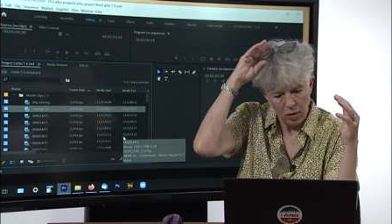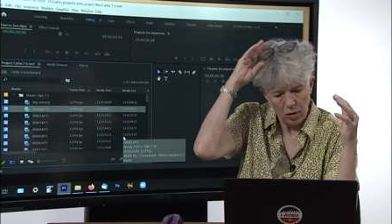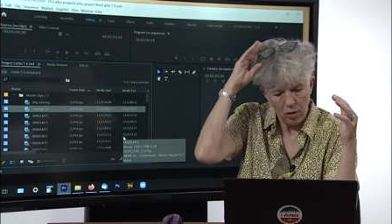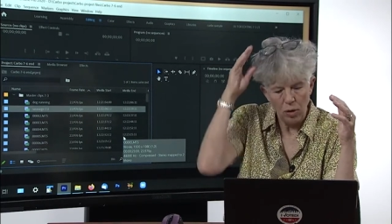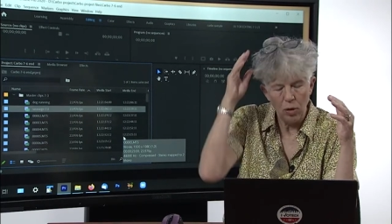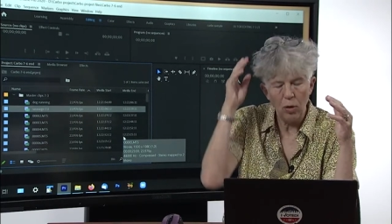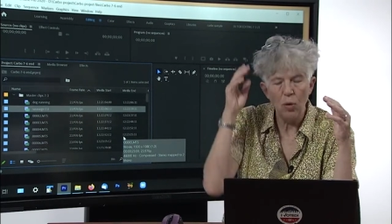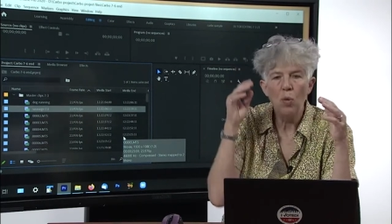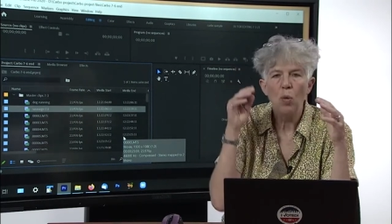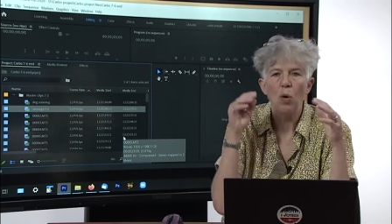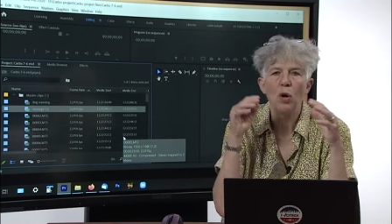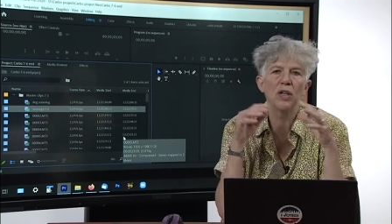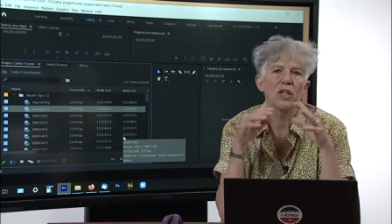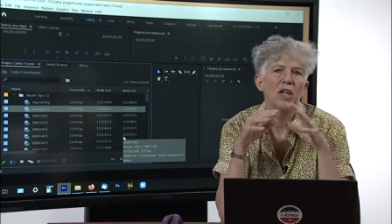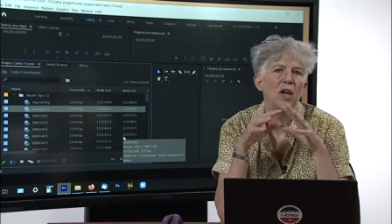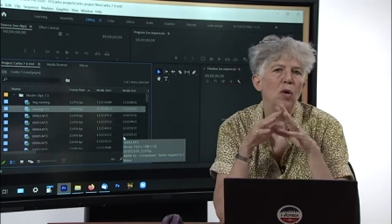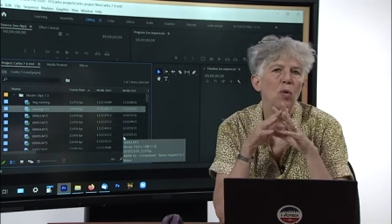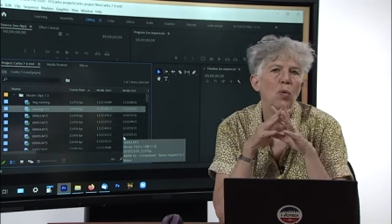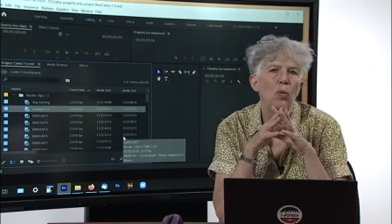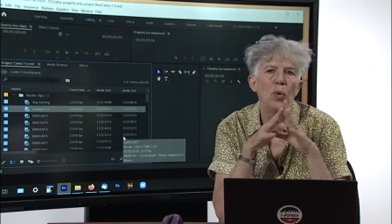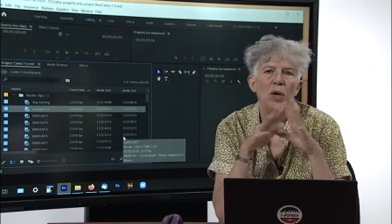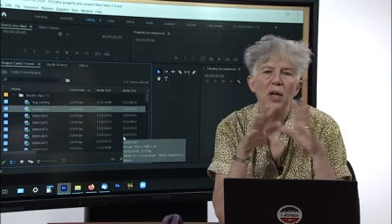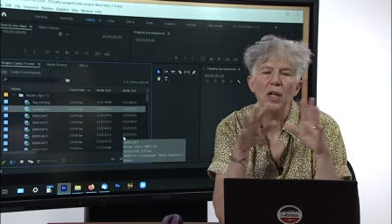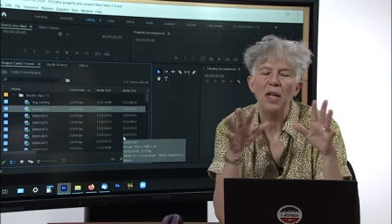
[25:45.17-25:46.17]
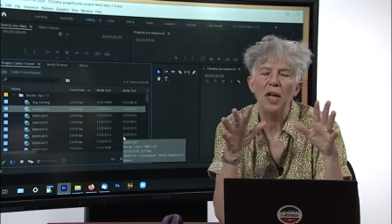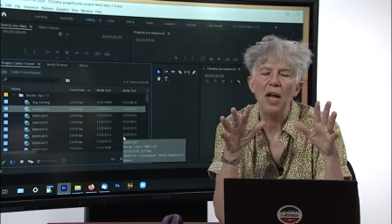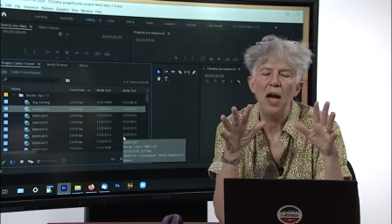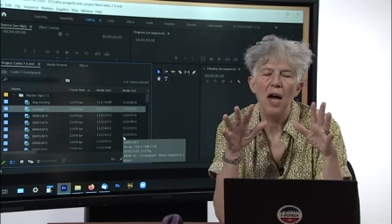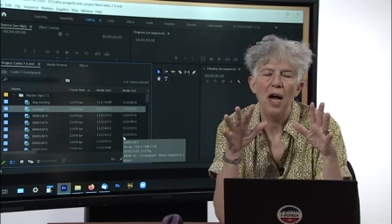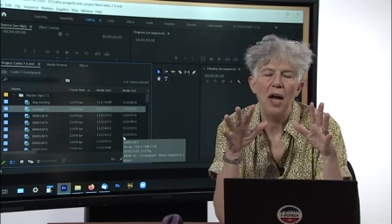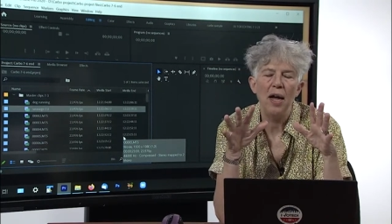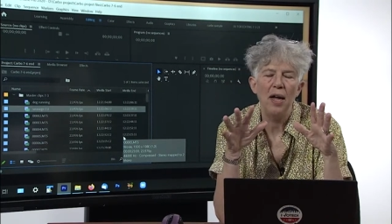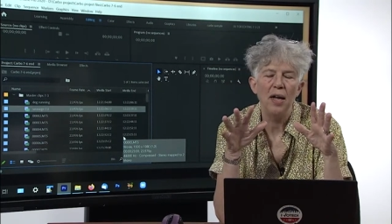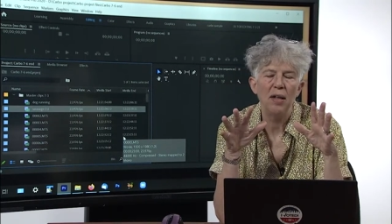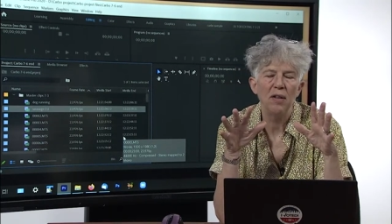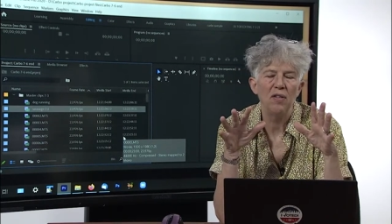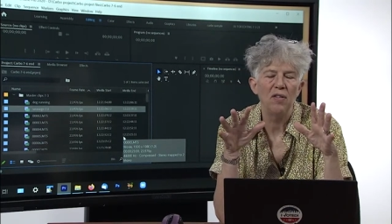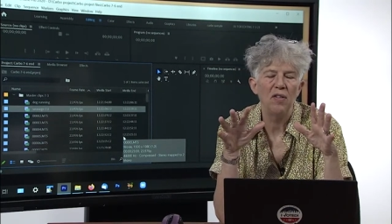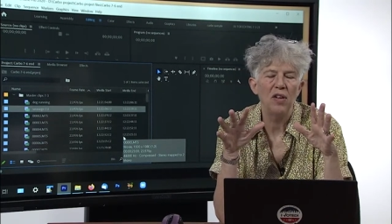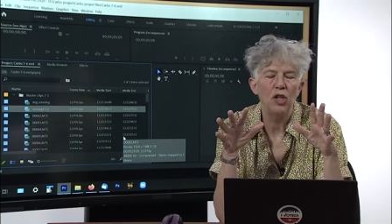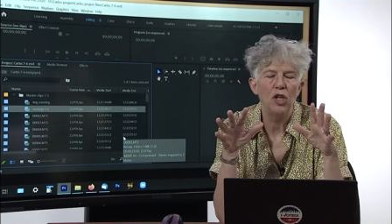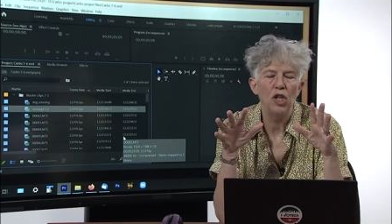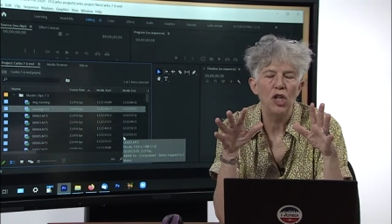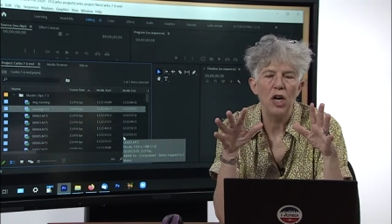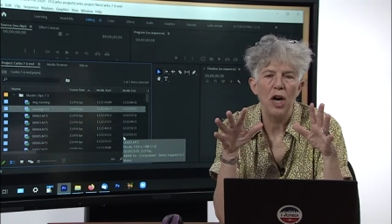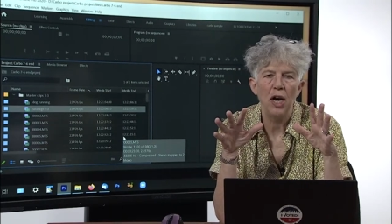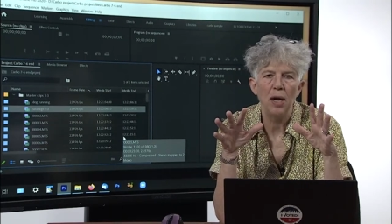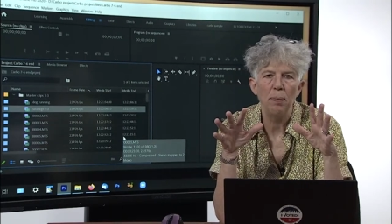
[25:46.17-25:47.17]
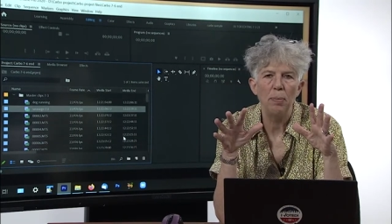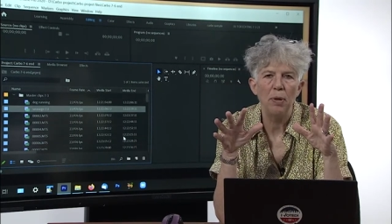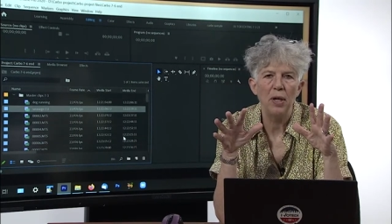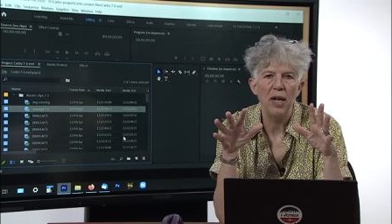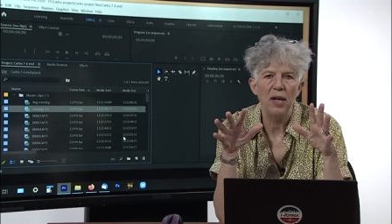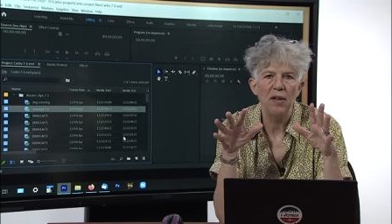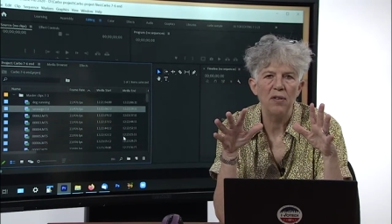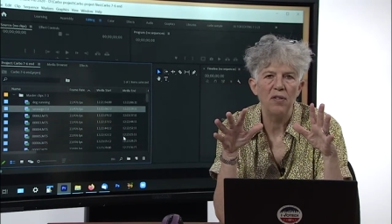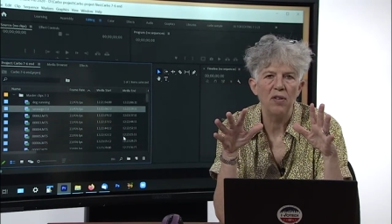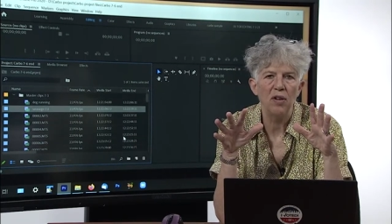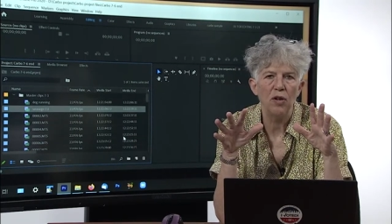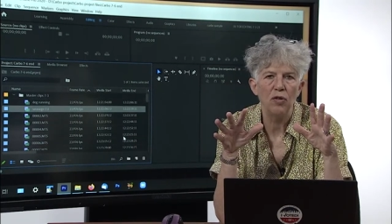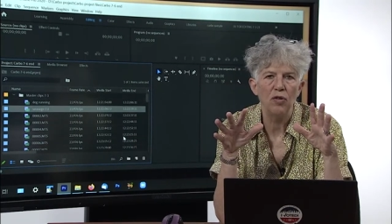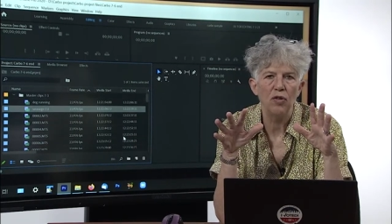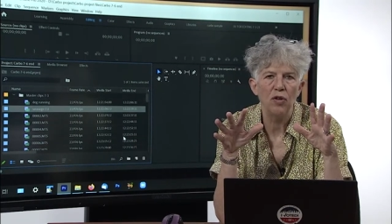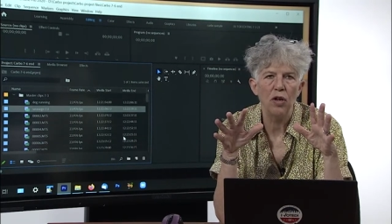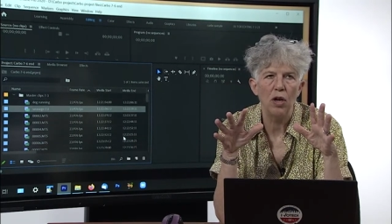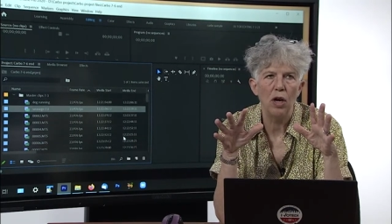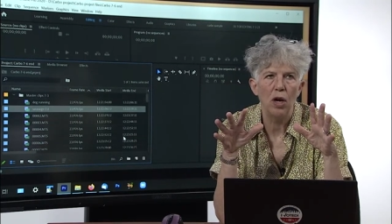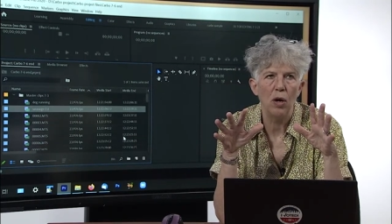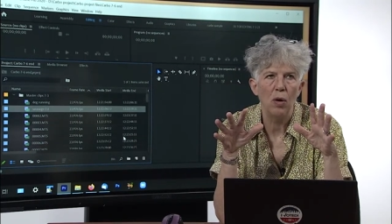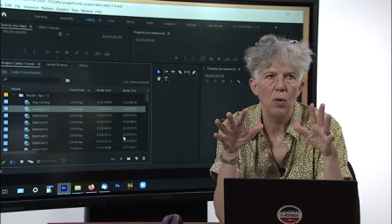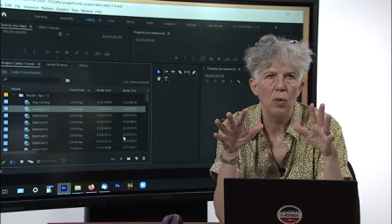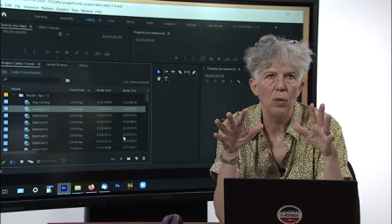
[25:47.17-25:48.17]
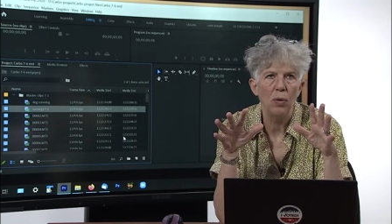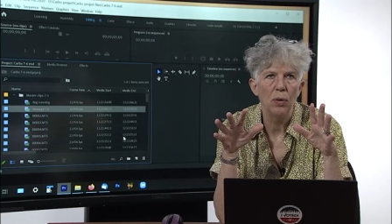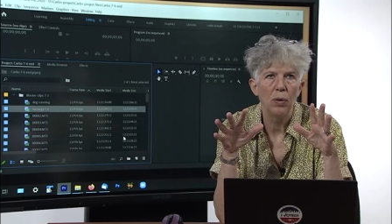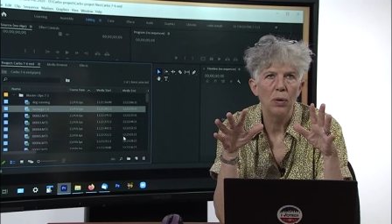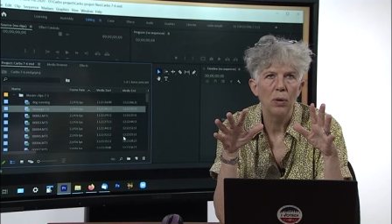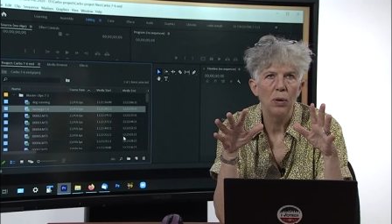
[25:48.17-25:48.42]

who worked at a really high end CGI place years ago.